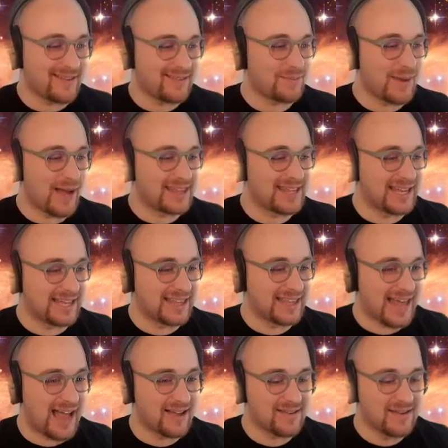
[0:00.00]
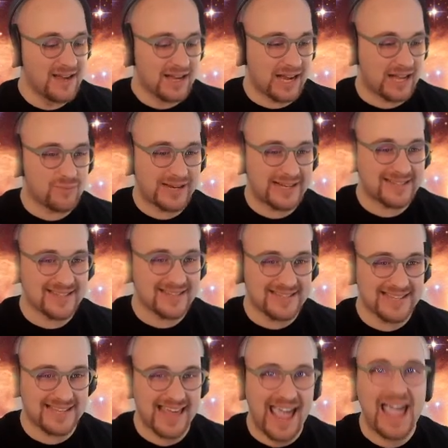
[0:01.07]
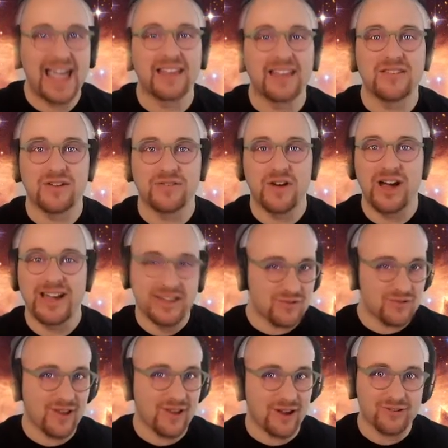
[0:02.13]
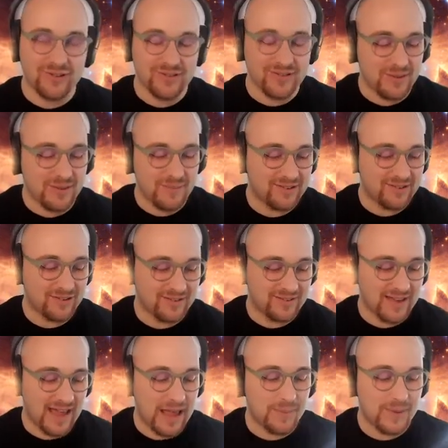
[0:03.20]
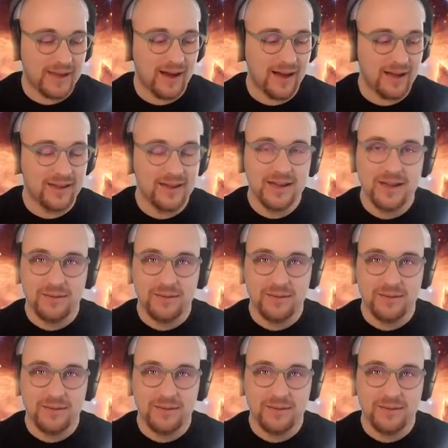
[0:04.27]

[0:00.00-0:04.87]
but I think that kind of brings us to the end of our introduction to the Messages API,